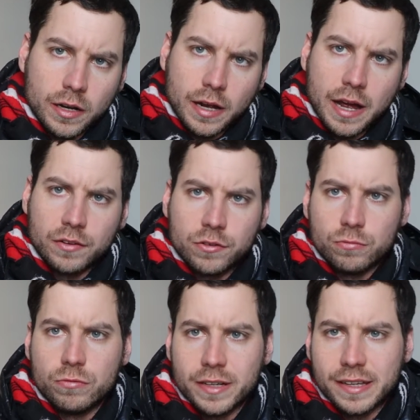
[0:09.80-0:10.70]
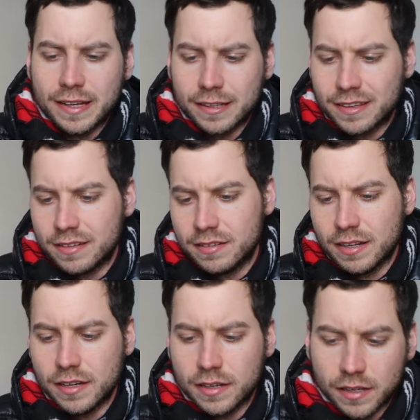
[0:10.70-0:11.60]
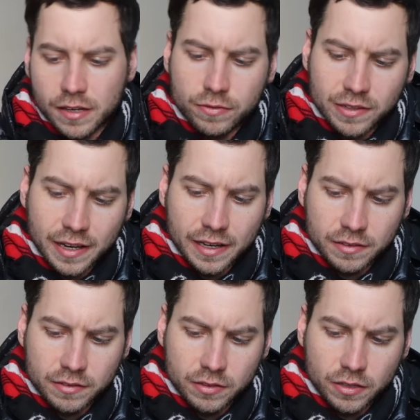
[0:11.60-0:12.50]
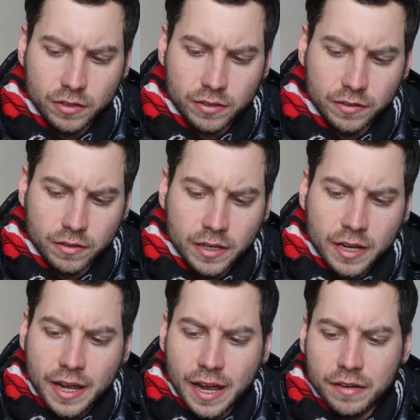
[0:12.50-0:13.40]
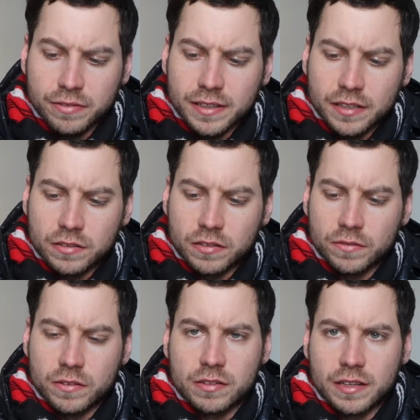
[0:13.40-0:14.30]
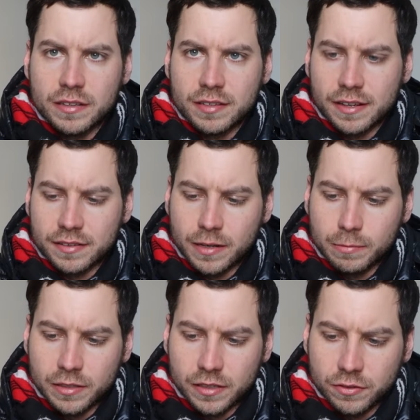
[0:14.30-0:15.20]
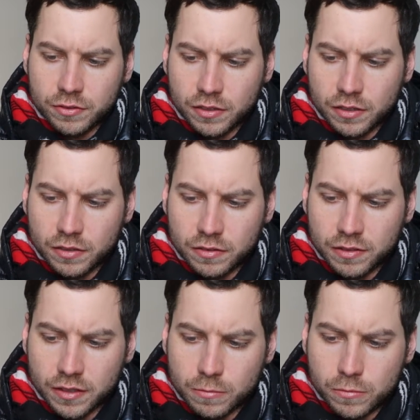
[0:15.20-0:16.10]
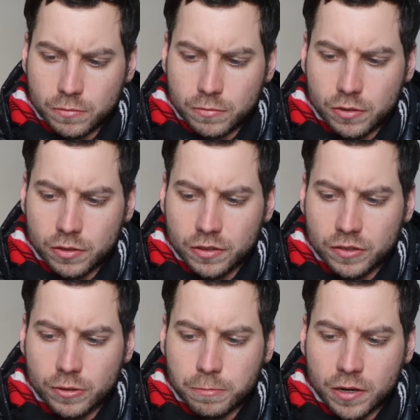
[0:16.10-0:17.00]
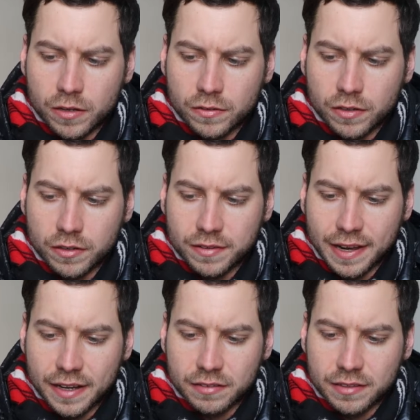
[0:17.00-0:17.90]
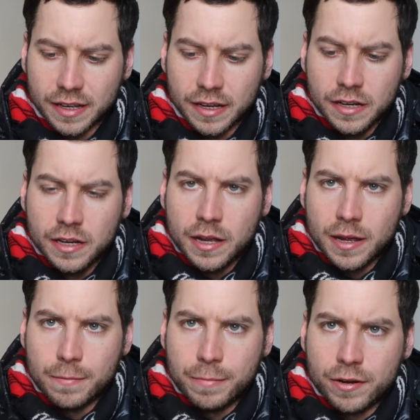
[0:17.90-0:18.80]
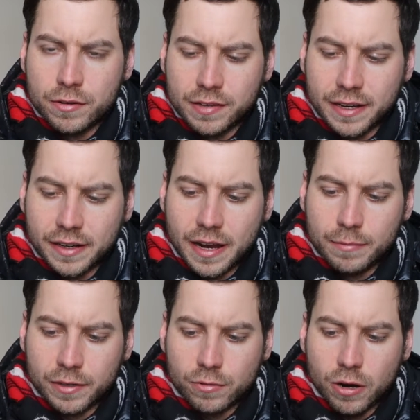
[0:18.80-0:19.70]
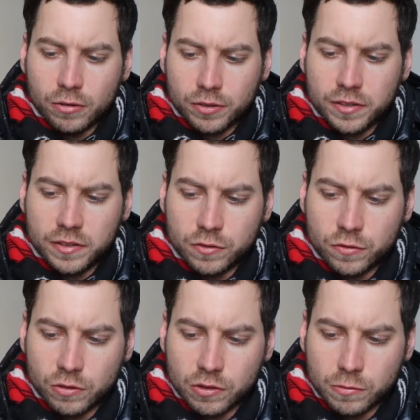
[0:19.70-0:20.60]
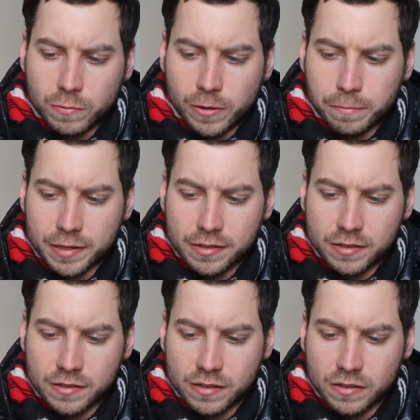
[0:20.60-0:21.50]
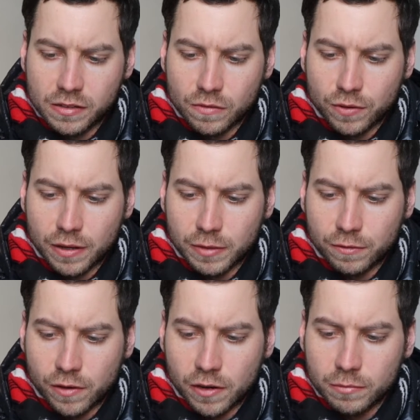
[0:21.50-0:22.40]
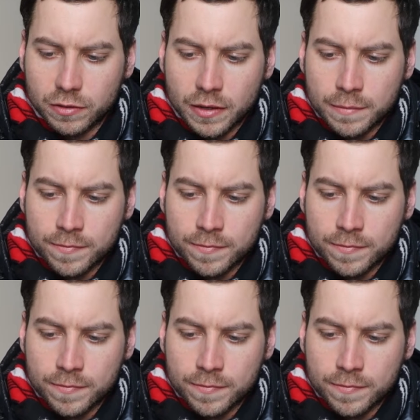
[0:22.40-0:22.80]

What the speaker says: how to rethink the estate and gift tax. Okay, advocates of estate tax abolition say a morally repugnant tax that impairs economic growth, destroys small businesses and family farms,